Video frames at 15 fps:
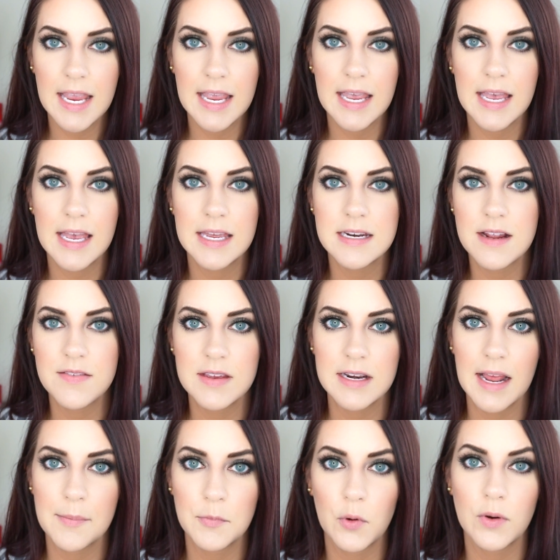and then
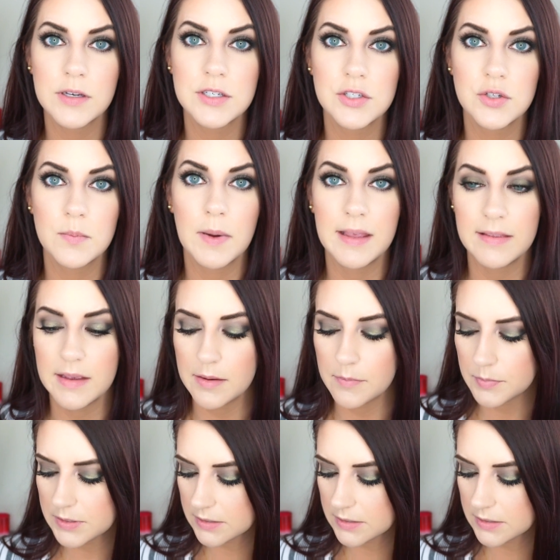I'm going to do my lips.